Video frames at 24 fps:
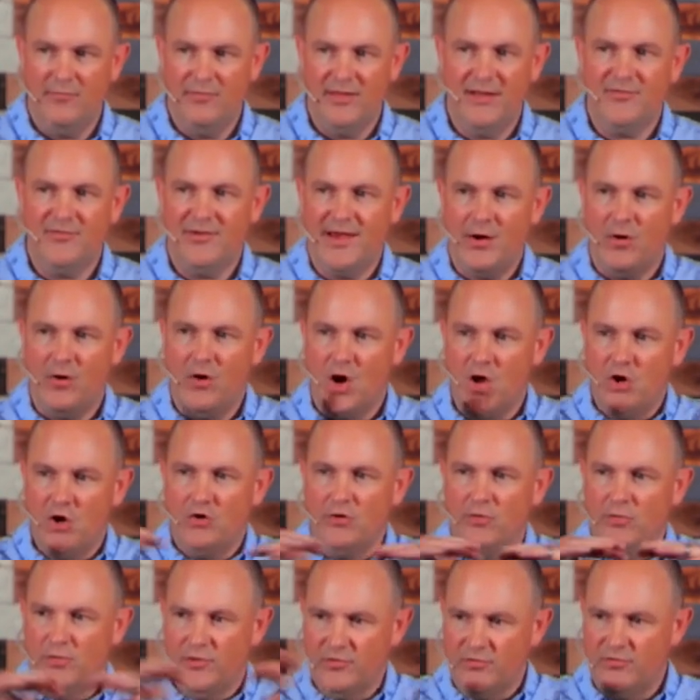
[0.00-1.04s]
That's how
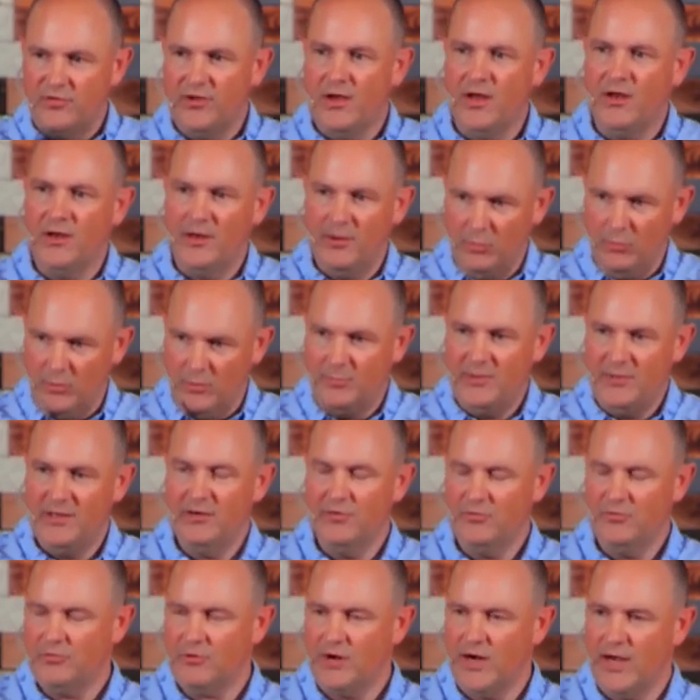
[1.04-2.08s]
under the sun it would be
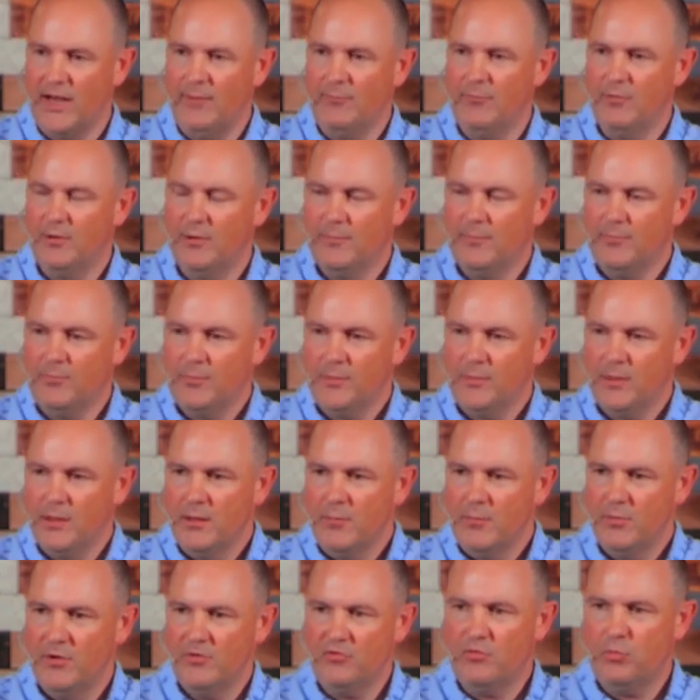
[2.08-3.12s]
described.
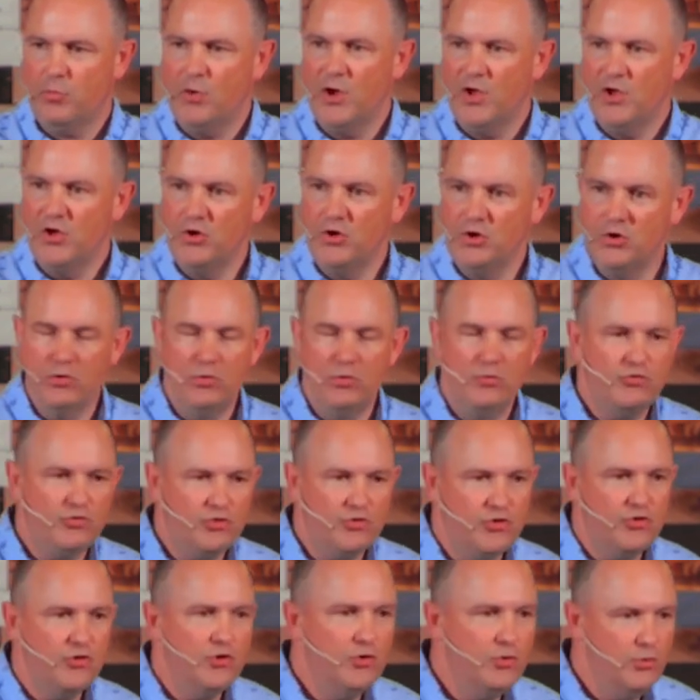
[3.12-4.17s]
But it's what you
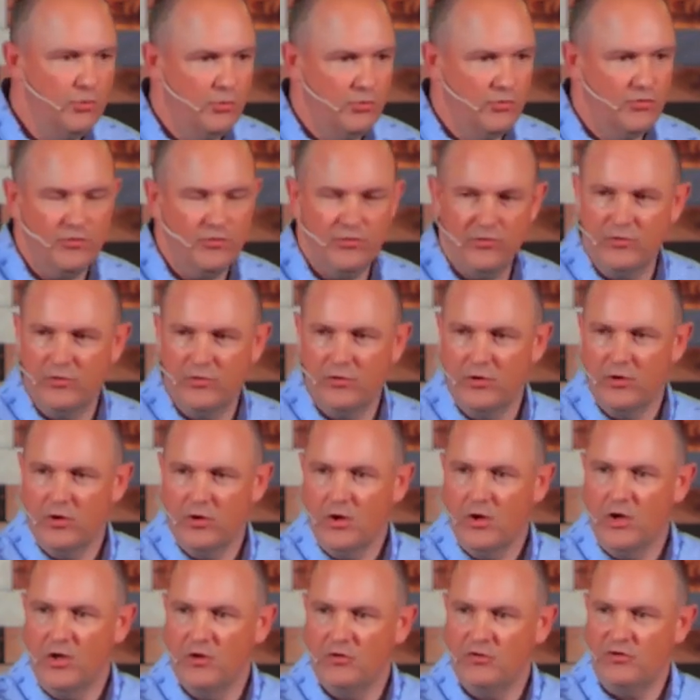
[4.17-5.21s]
choose,
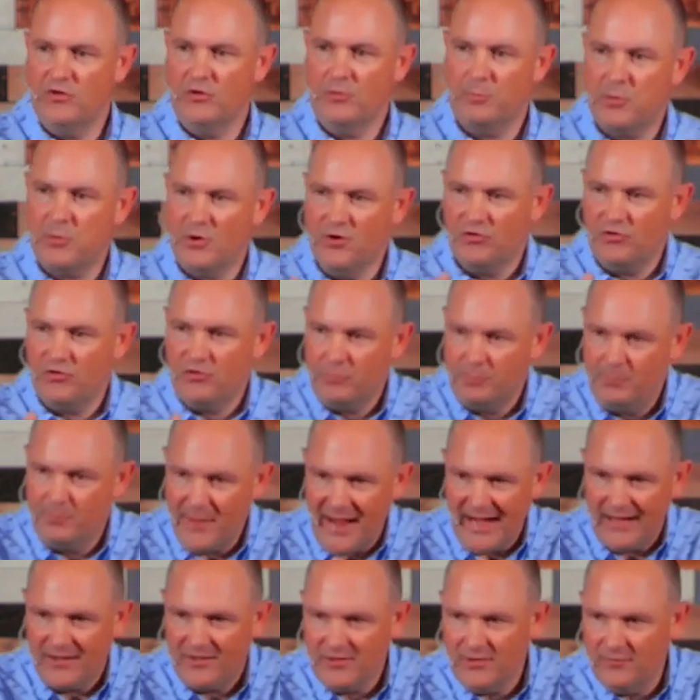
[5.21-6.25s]
it's your
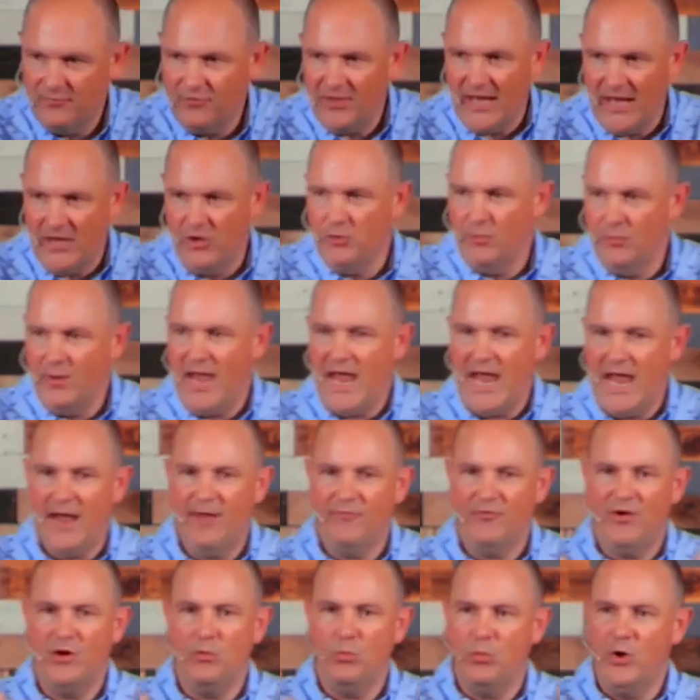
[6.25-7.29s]
perspective that you
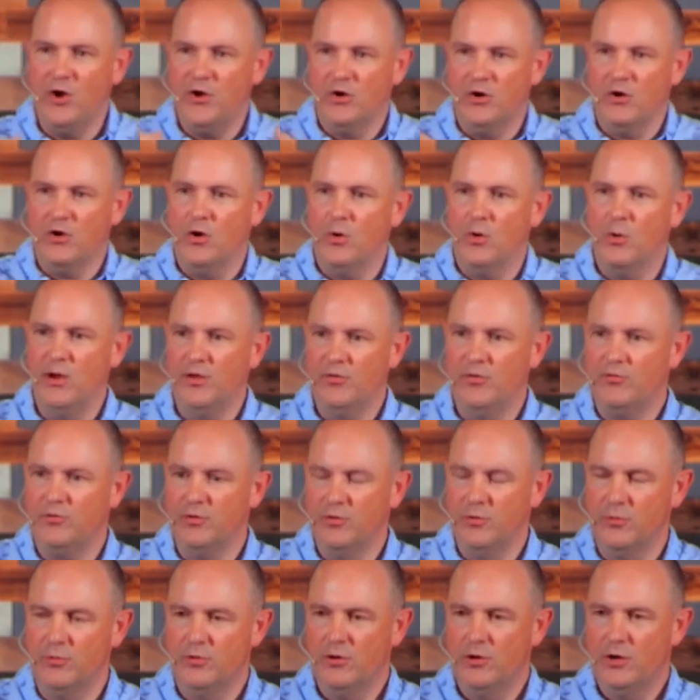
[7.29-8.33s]
have on what you're going
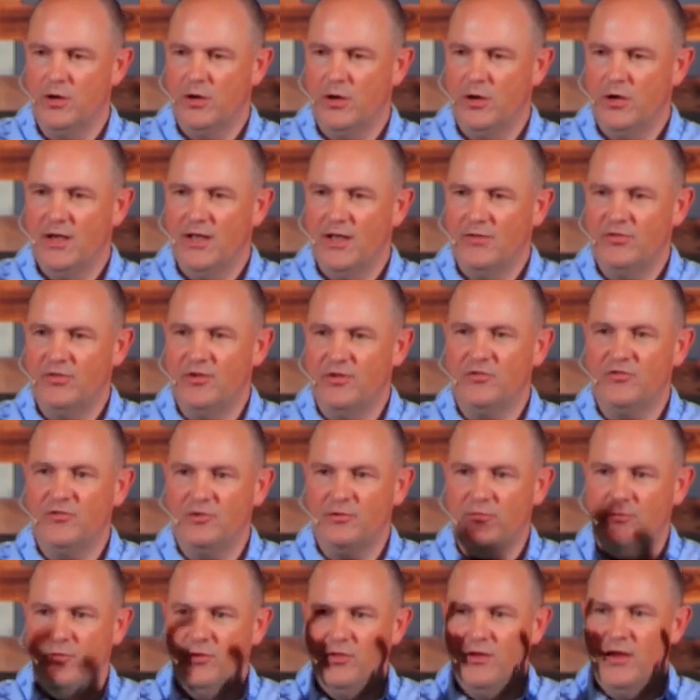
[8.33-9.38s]
through. That this is
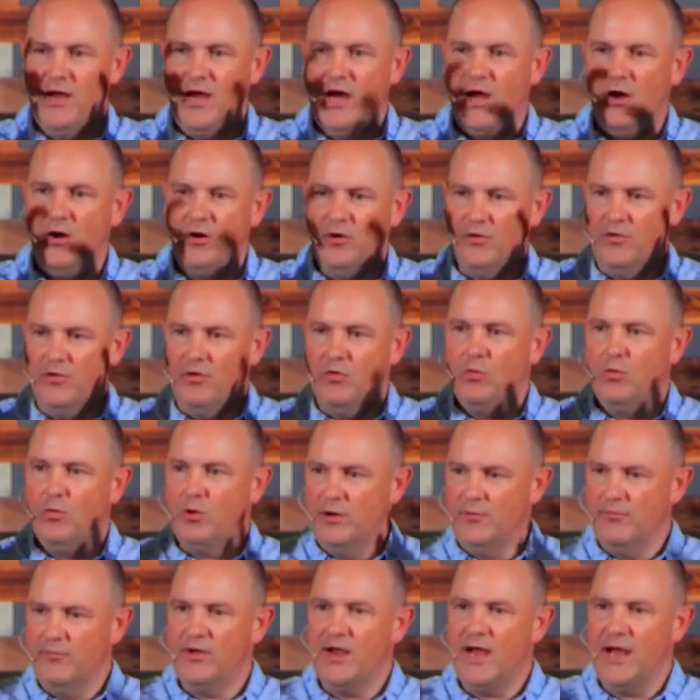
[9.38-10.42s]
for the honor and the
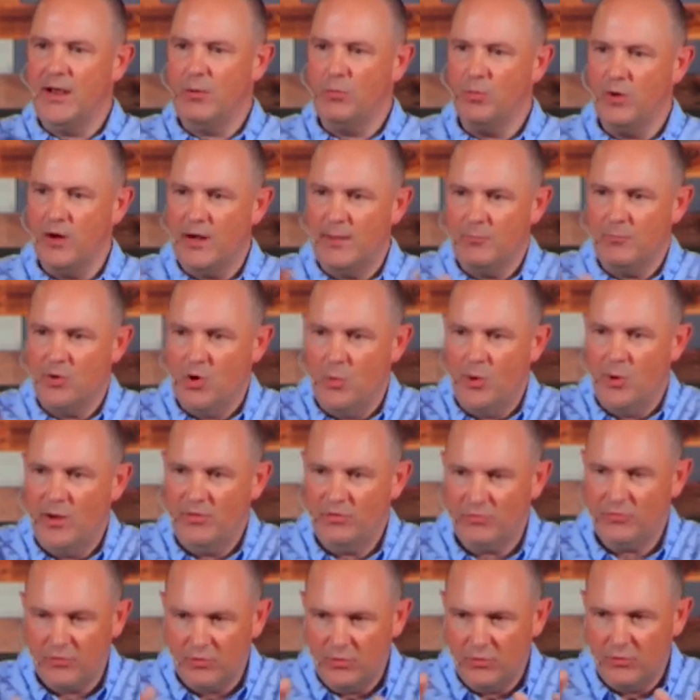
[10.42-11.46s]
glory of God. What I'm going
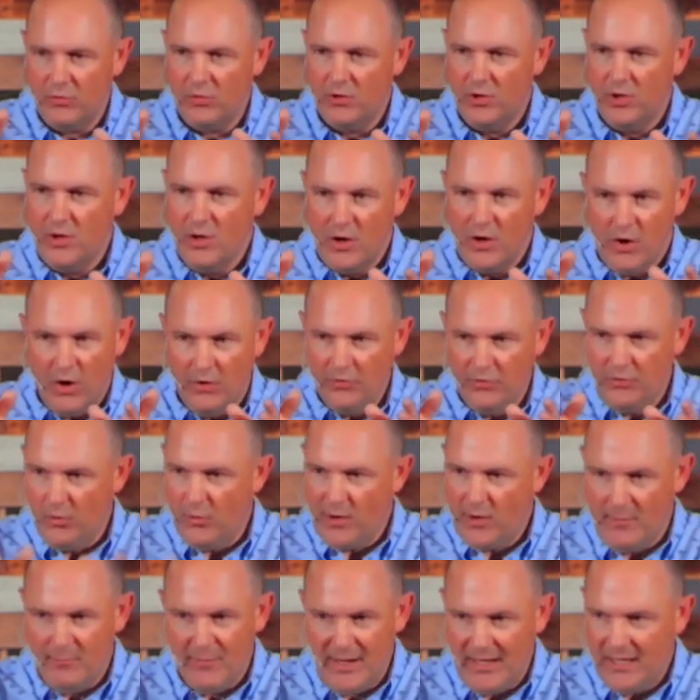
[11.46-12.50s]
through, although
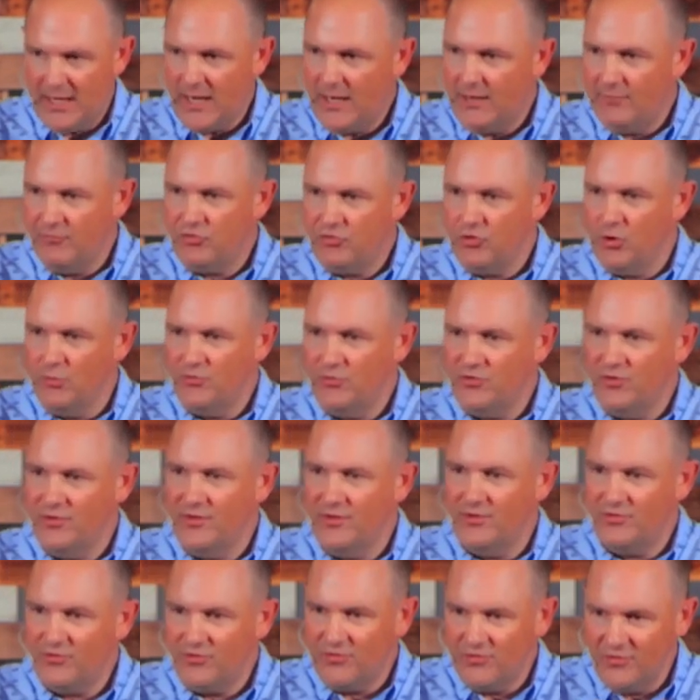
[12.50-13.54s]
I may not have chosen
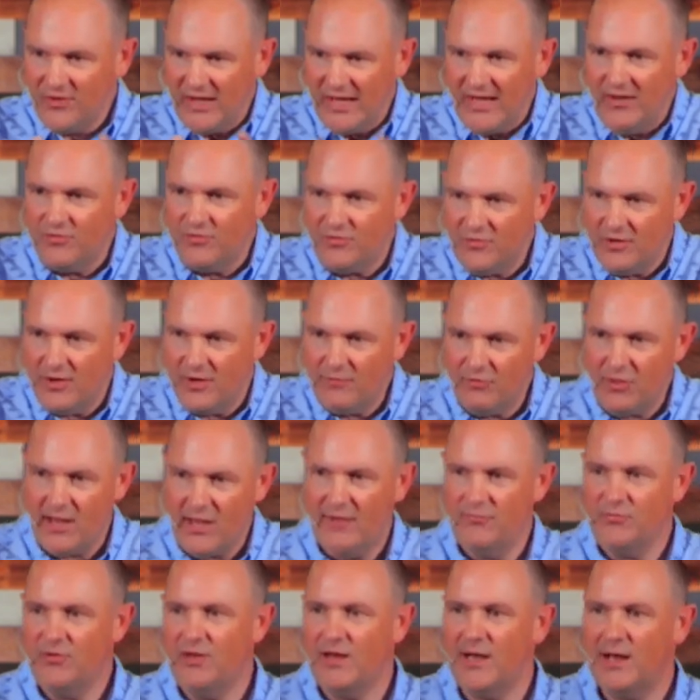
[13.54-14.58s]
this season of
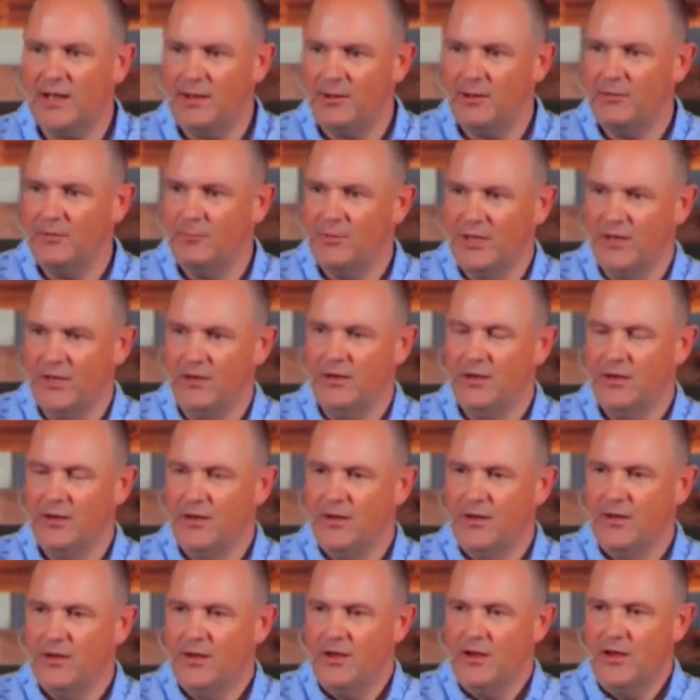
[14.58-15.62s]
life that I am in,
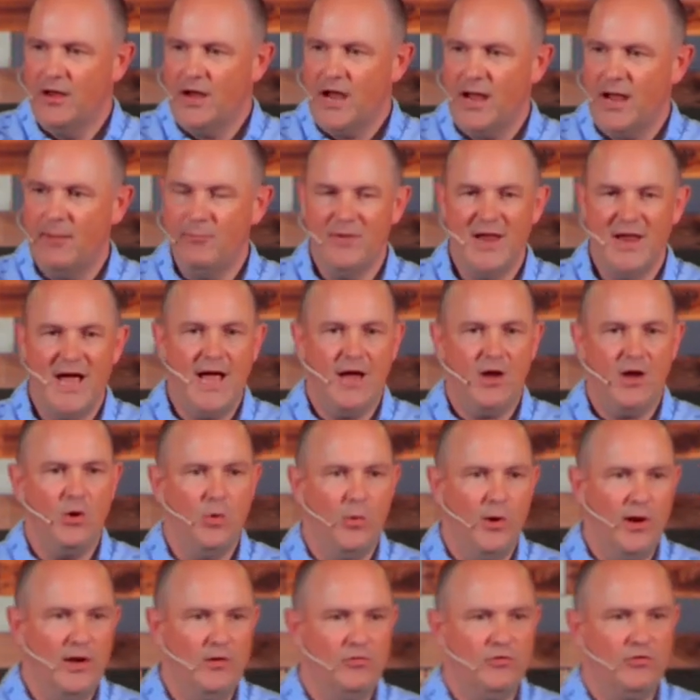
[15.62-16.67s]
I'm not
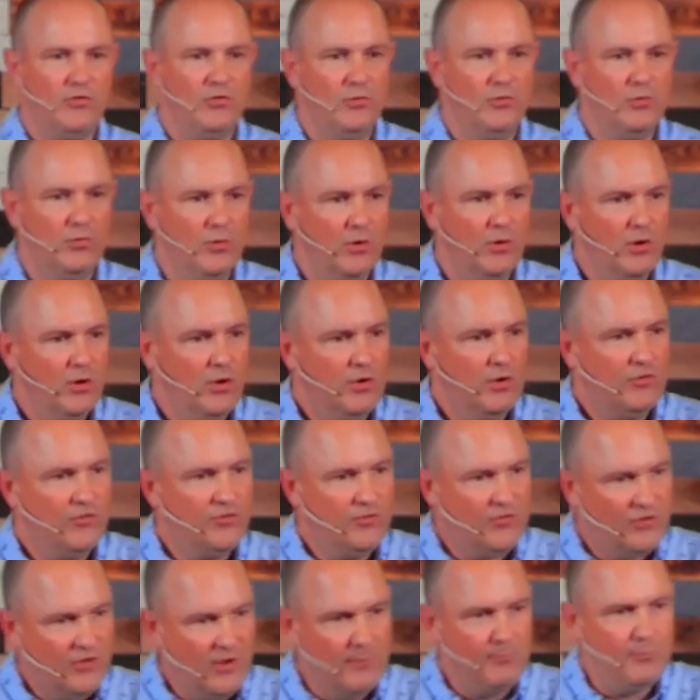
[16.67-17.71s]
going to
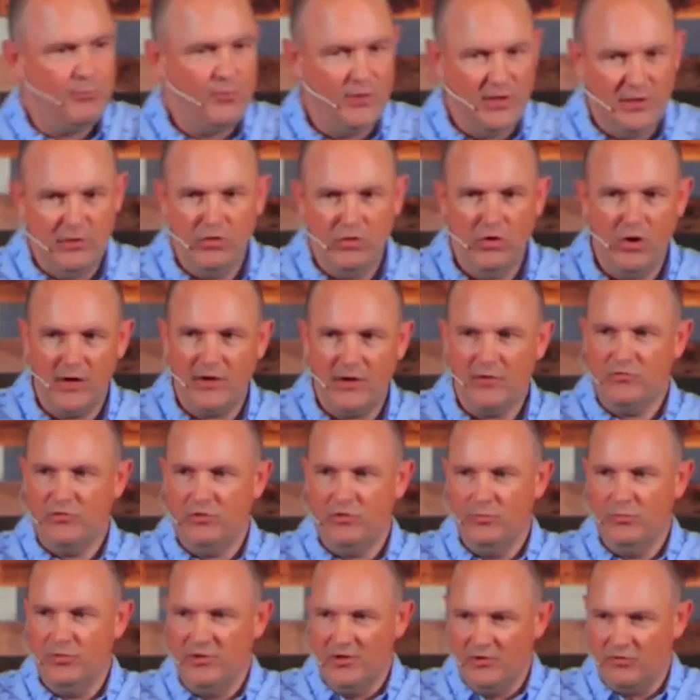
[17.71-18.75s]
simply look
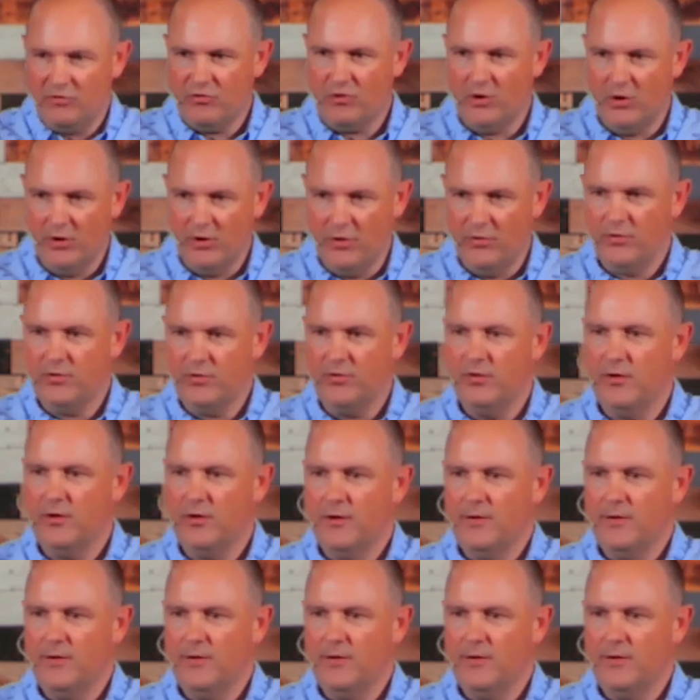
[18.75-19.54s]
to this earth.